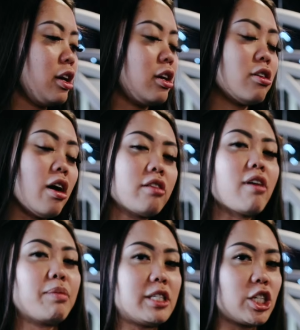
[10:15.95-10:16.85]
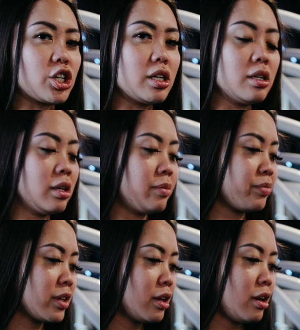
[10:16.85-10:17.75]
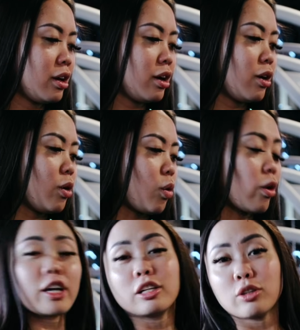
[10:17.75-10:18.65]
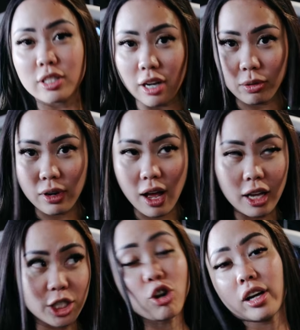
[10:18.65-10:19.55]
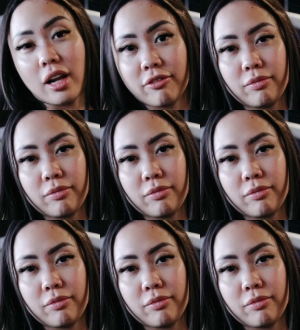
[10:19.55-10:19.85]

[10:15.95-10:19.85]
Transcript: You're not in the right position, or your glutes aren't strong enough,